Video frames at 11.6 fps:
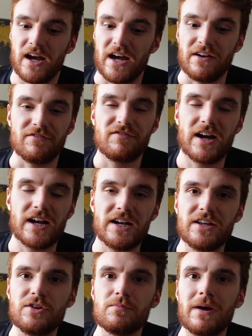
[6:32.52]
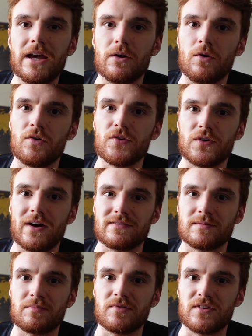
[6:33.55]
And finally, you may also have to
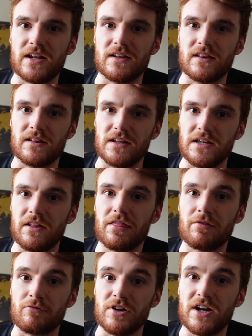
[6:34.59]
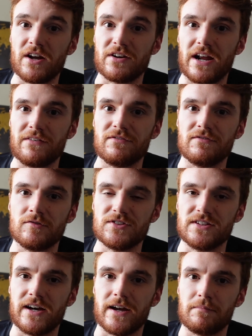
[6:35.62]
present the
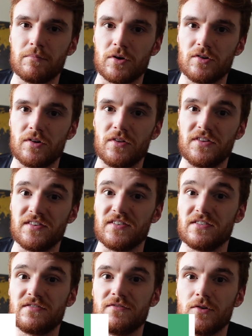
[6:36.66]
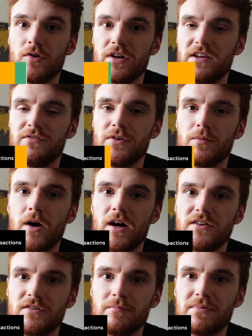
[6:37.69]
349 model. This is for if you are
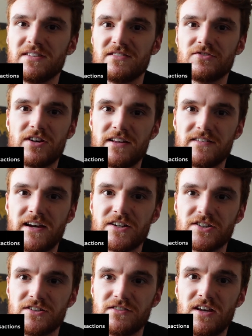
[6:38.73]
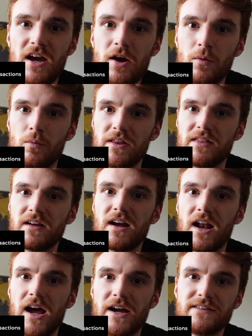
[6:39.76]
doing business transactions with
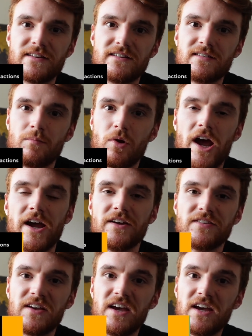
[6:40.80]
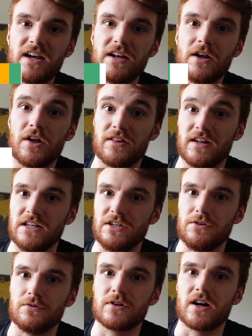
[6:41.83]
clients and suppliers in other
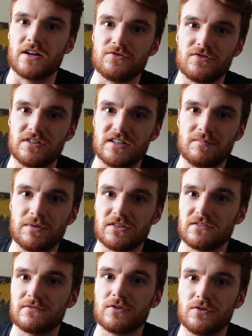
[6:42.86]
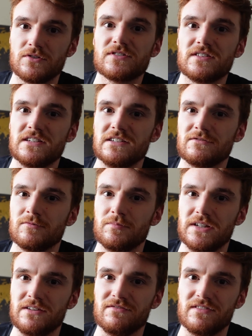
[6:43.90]
EU countries, because of course these will
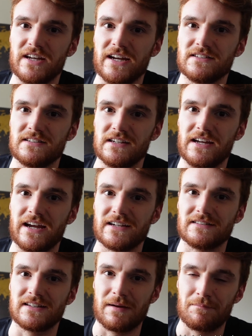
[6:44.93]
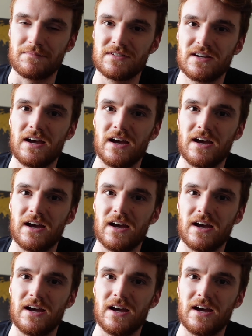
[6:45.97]
be VAT exempt